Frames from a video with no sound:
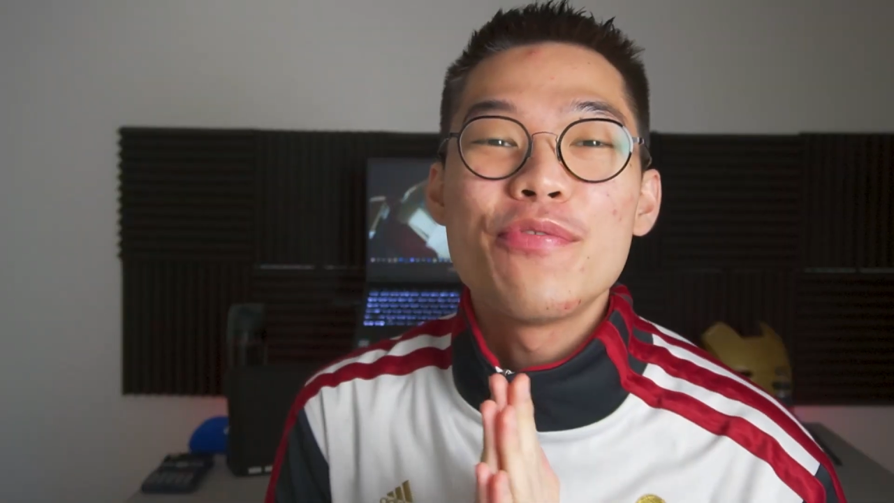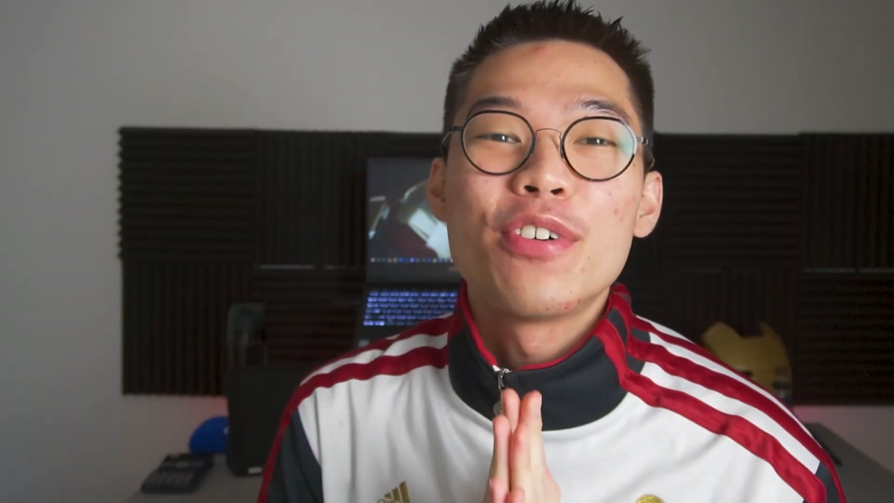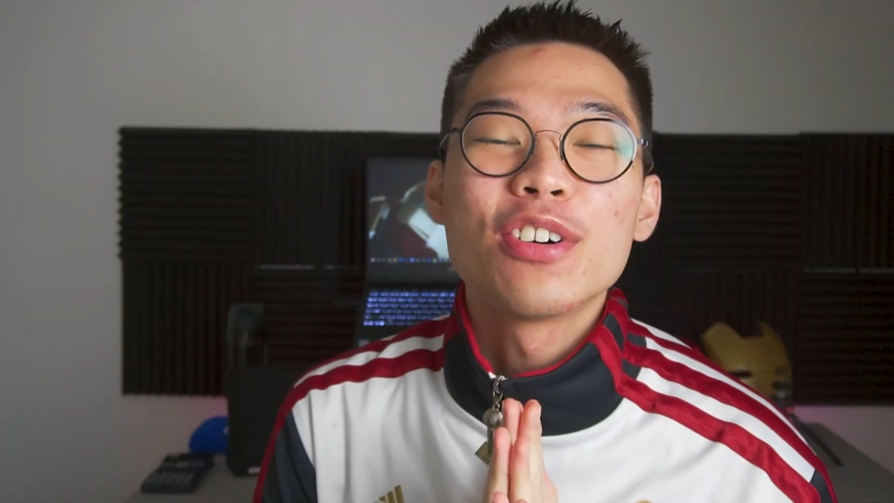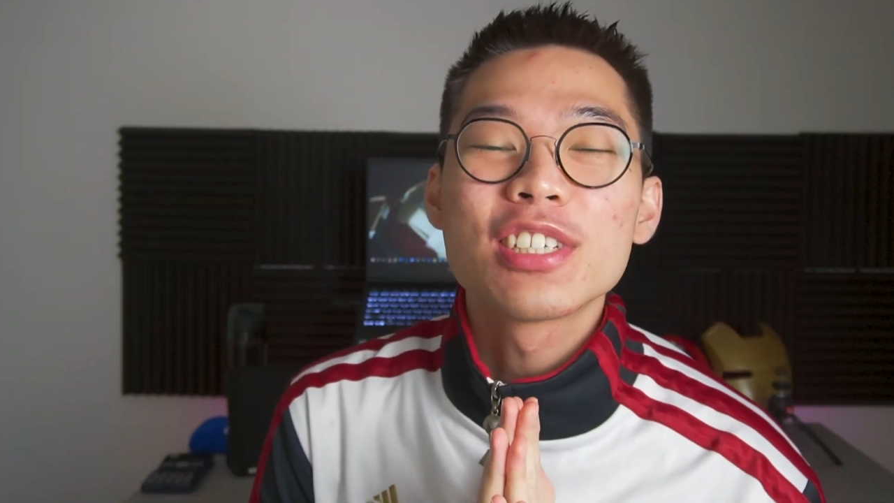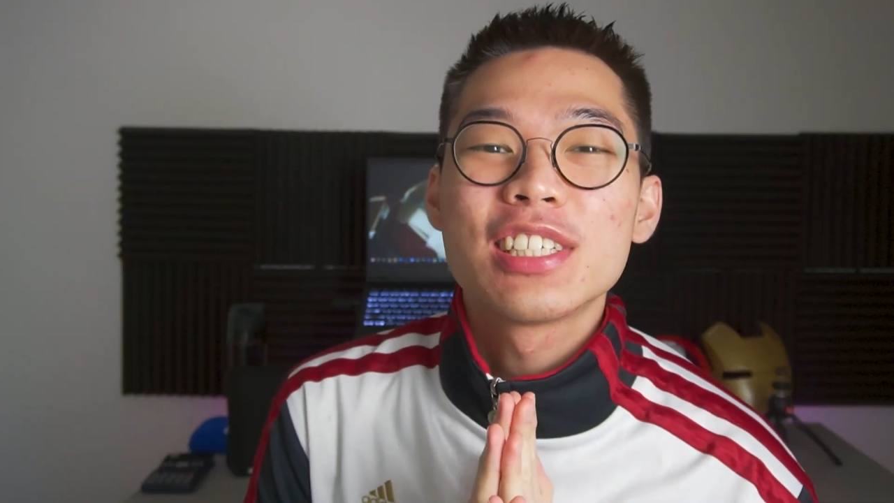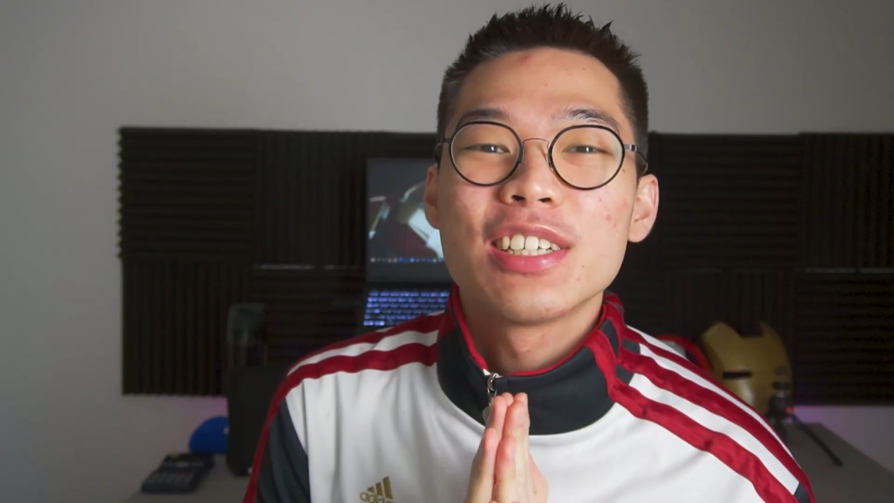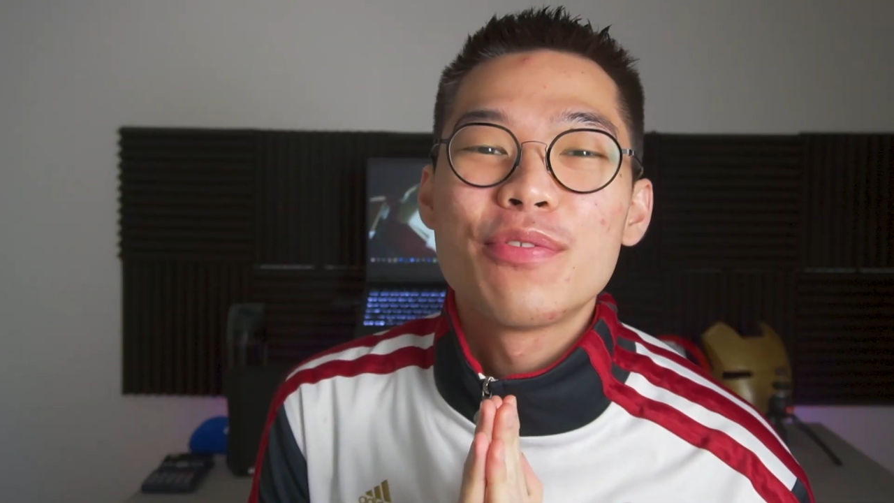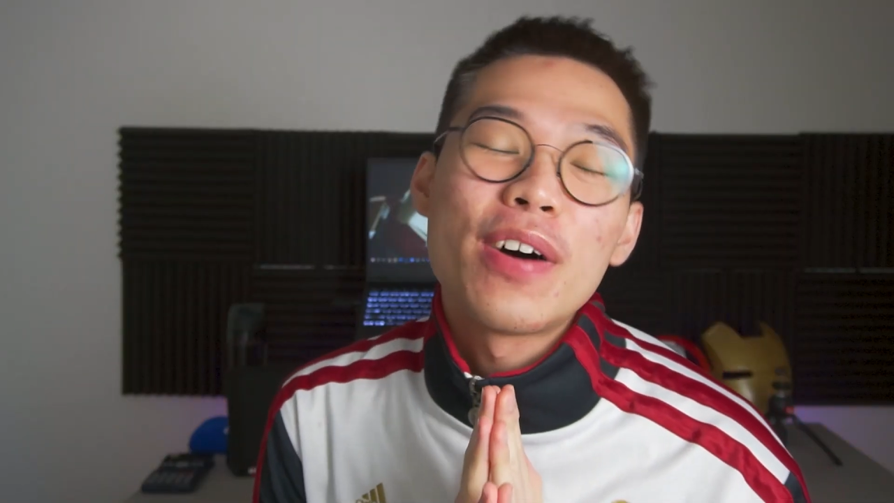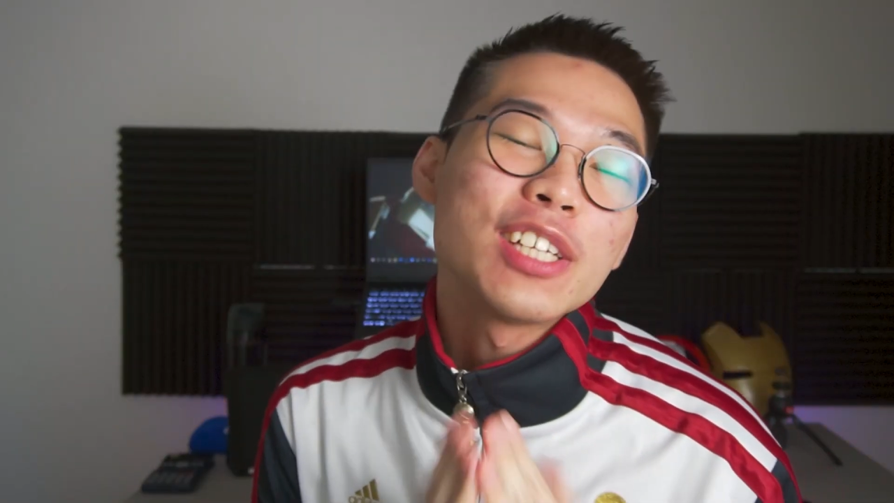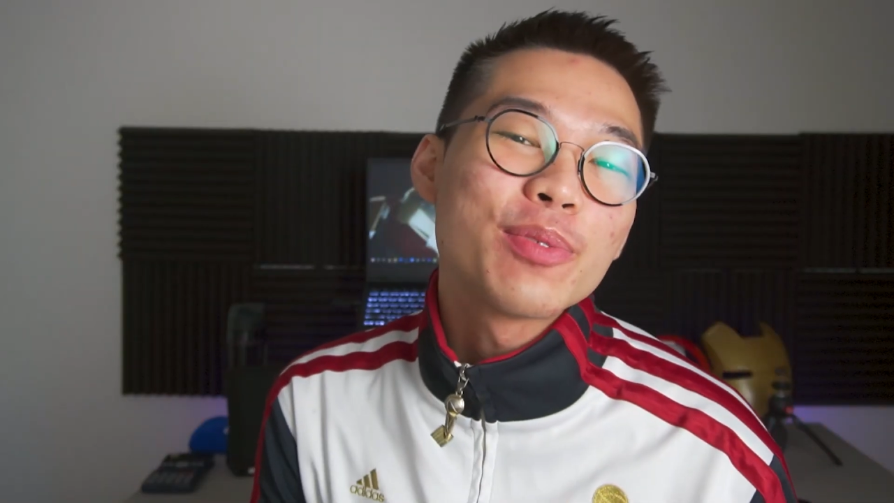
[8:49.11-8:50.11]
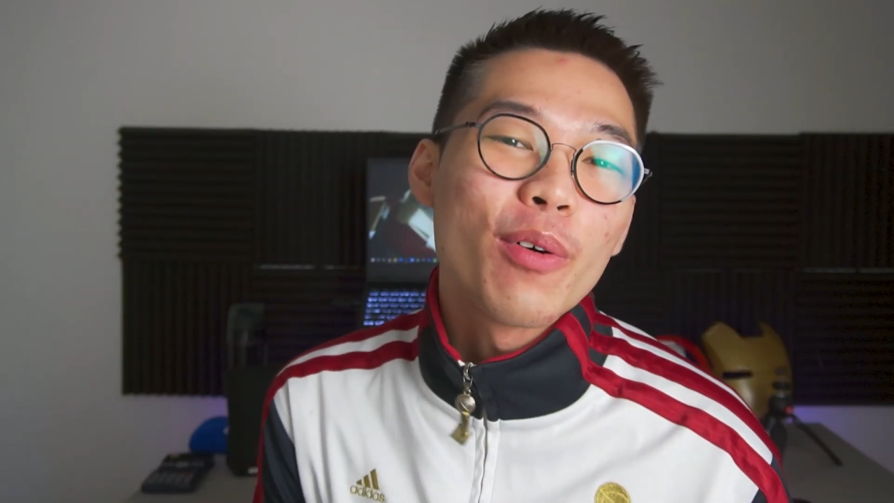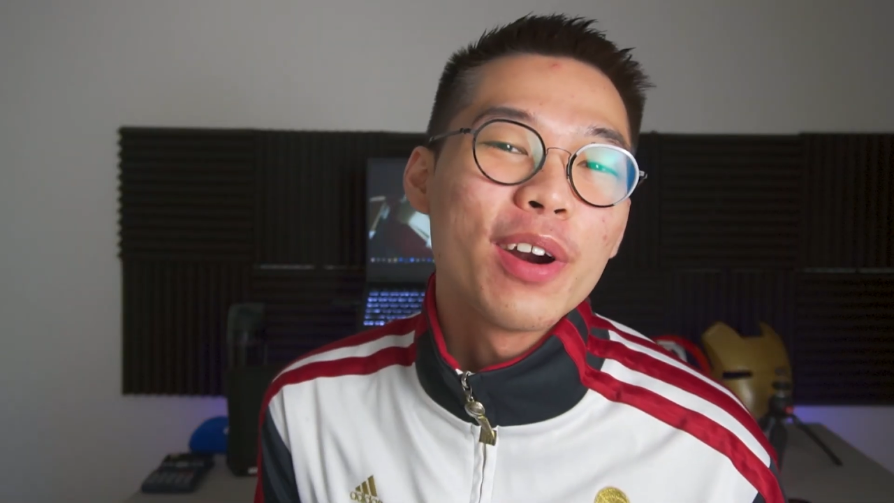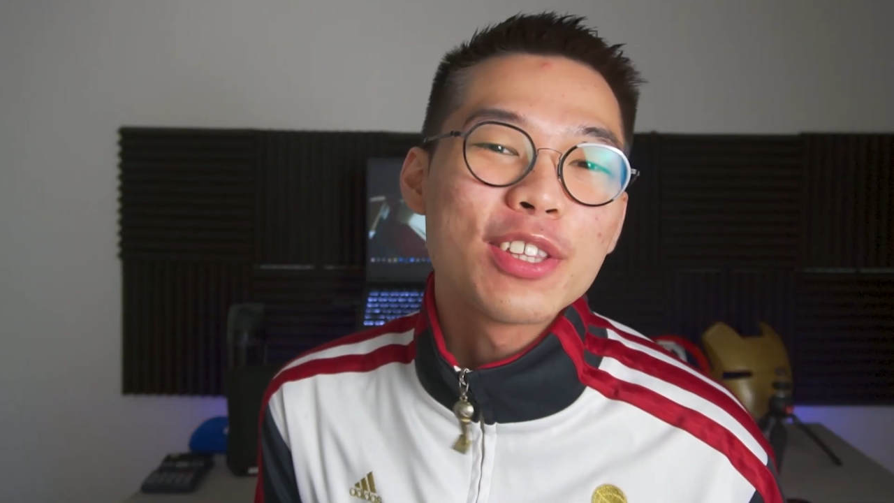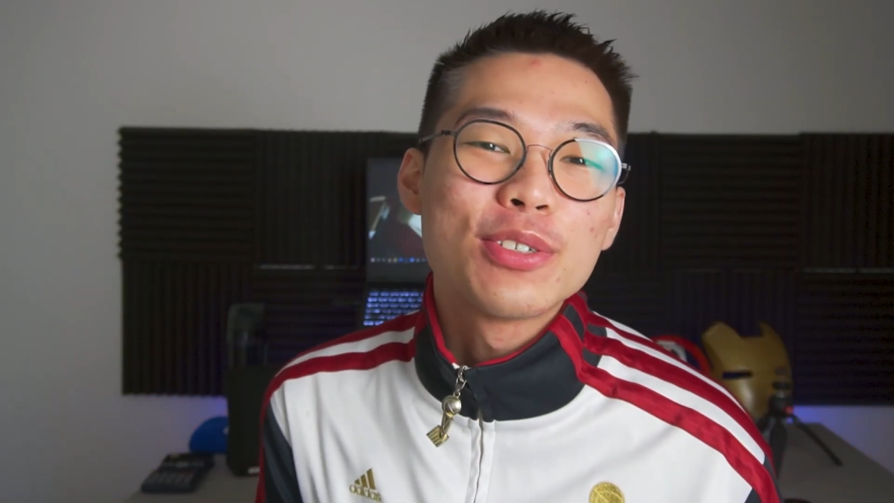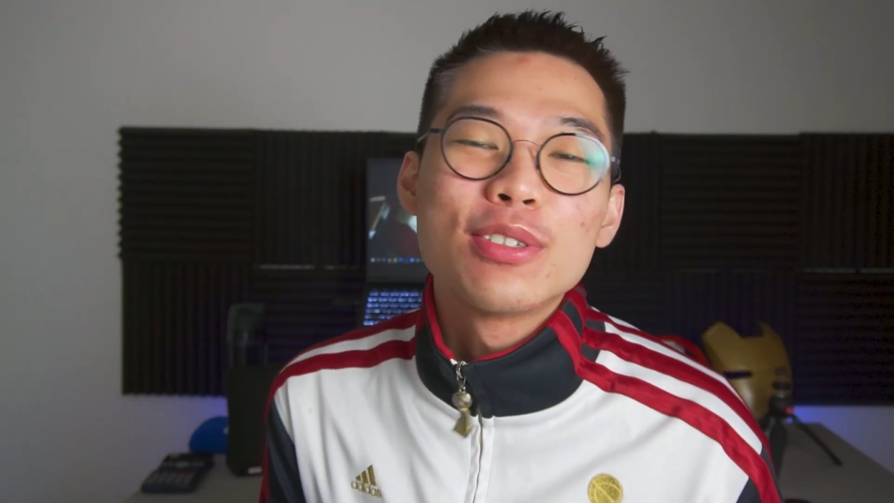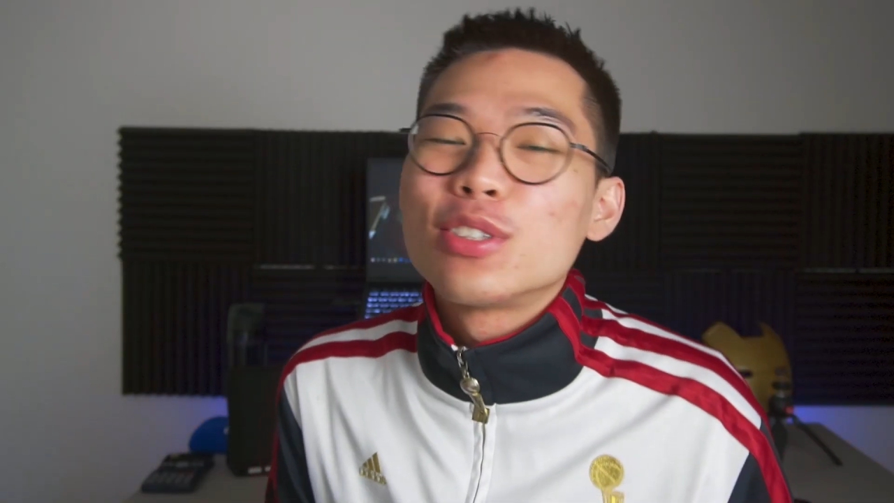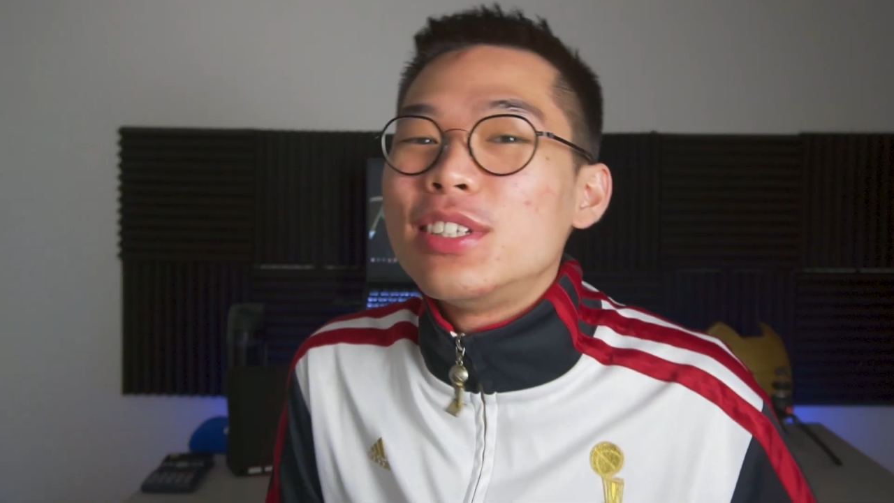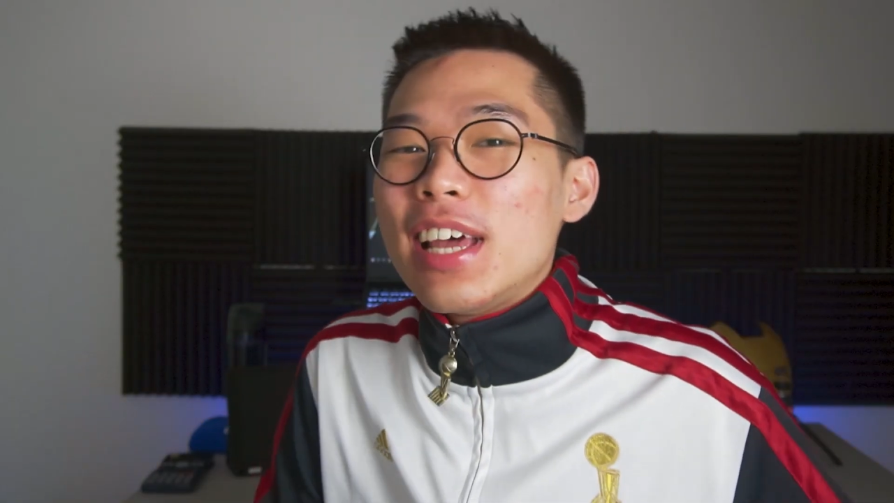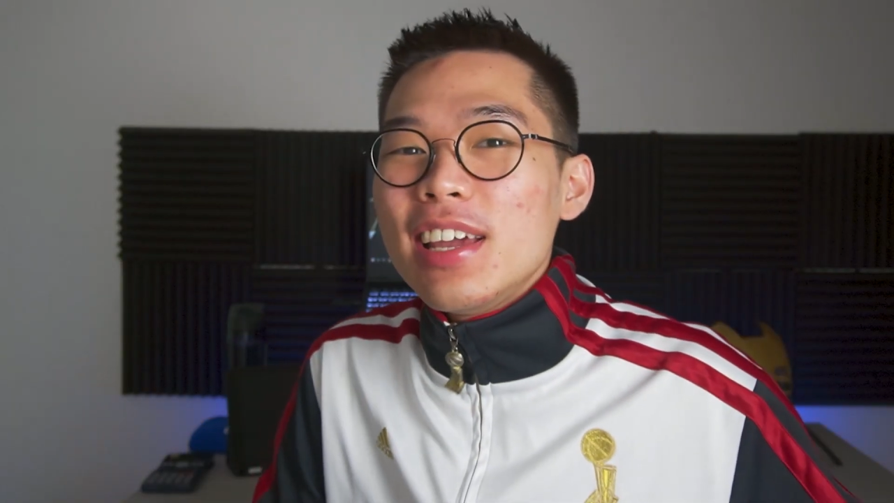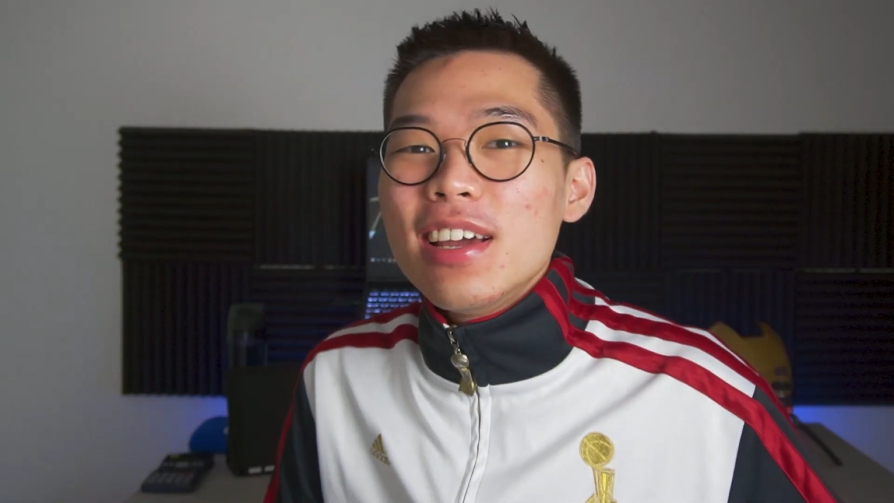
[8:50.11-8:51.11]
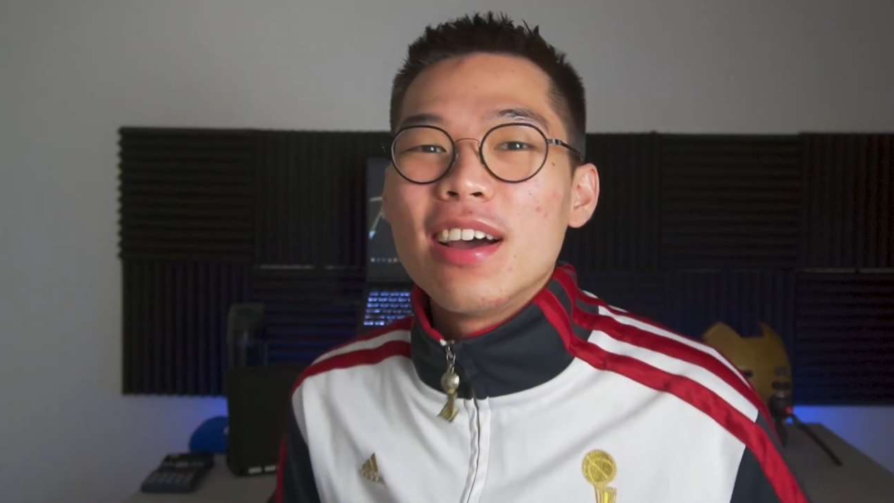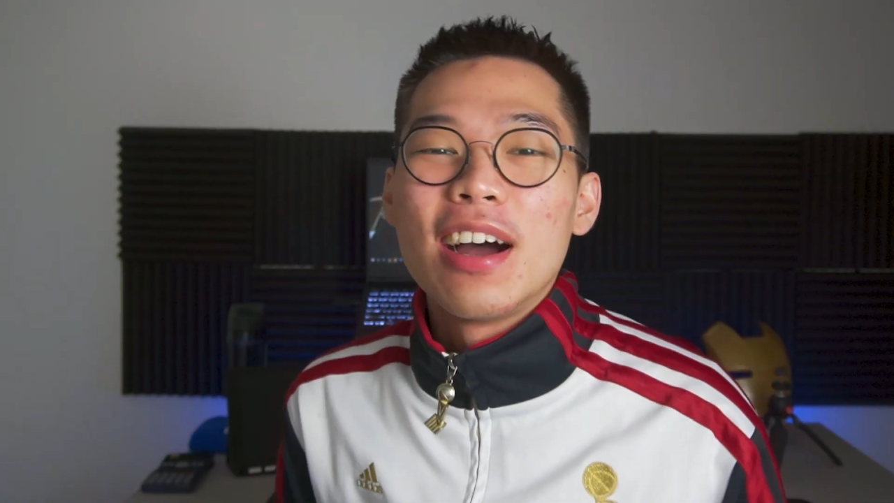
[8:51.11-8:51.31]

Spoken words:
Folks, fast forward to today.